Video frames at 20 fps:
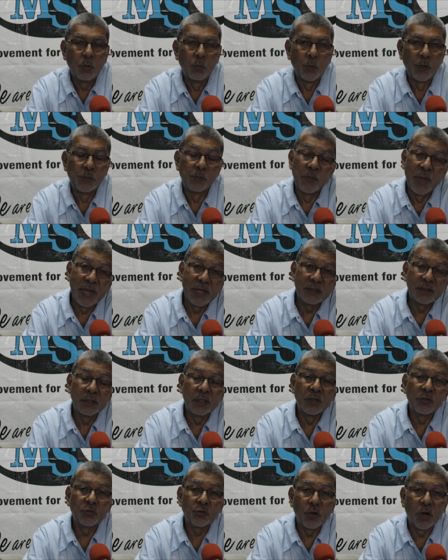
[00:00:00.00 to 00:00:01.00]
will make the
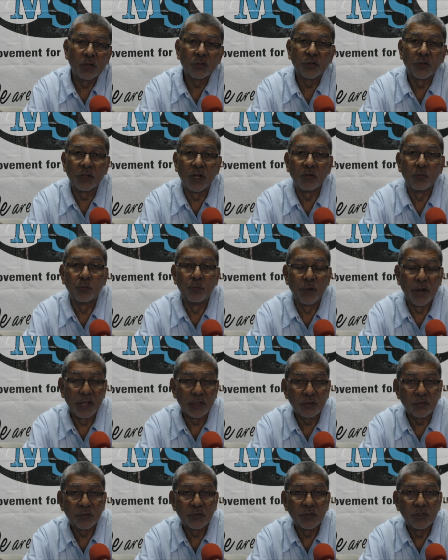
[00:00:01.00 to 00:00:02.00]
destruction of
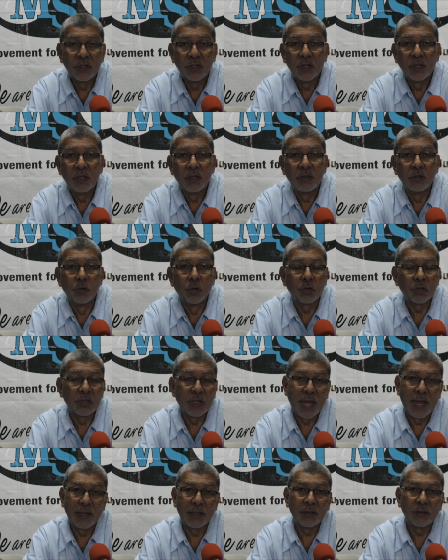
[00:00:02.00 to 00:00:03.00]
Bret look
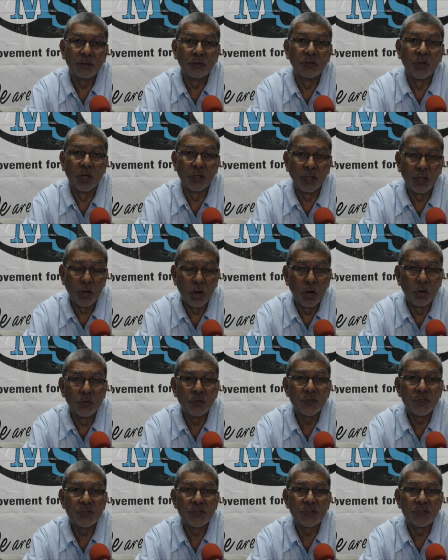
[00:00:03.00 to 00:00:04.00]
like Dolly
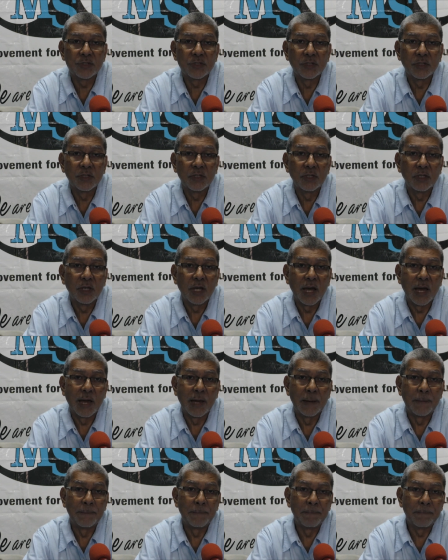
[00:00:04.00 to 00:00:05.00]
House
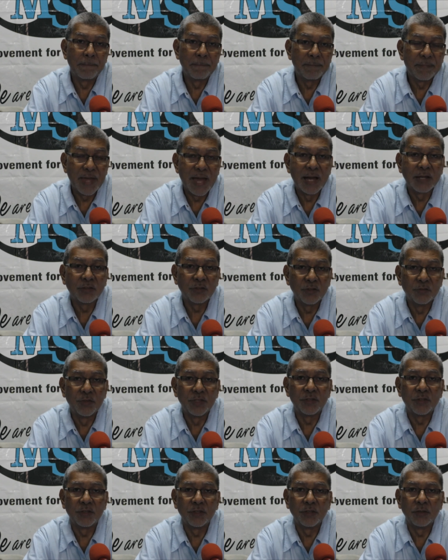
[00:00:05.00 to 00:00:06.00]
um,
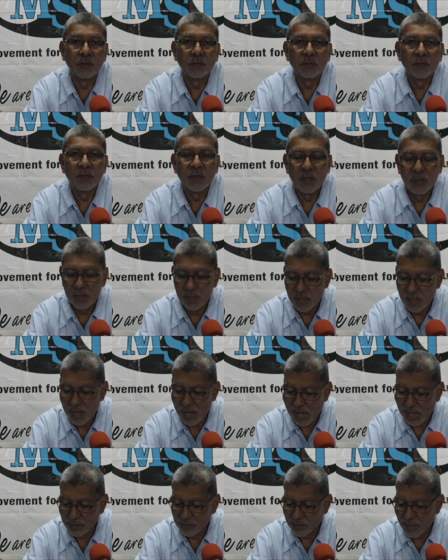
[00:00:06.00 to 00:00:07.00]
activity.
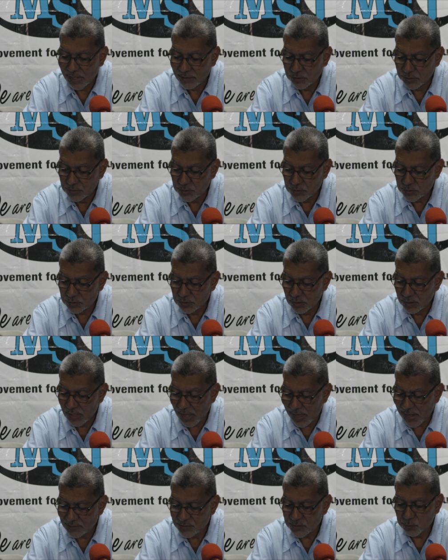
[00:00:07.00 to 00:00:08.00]
And that is the
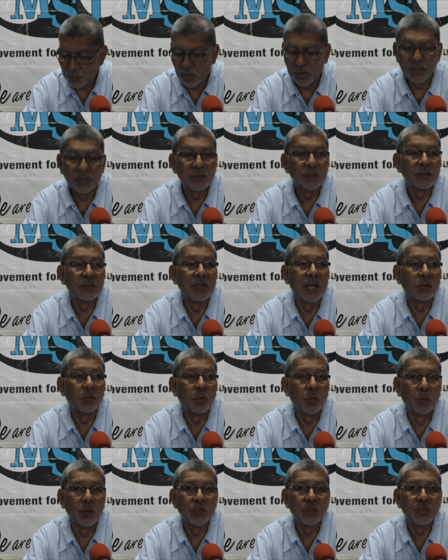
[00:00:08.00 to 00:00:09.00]
last point that
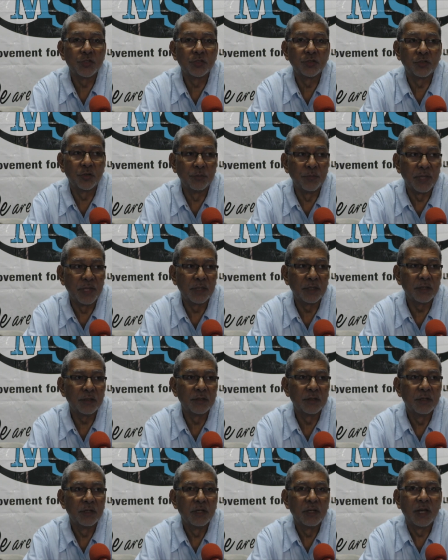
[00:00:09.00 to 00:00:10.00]
we wish to make
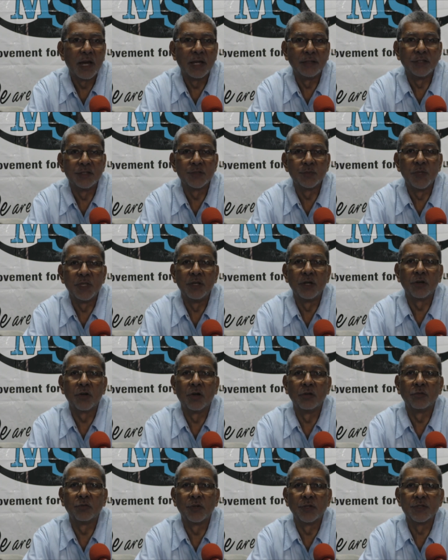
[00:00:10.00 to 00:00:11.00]
at this media
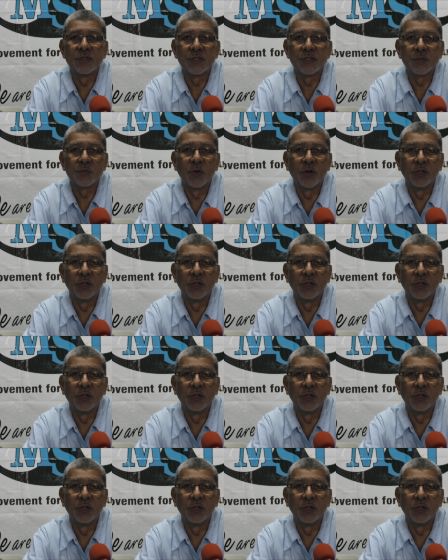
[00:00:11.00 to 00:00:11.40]
conference this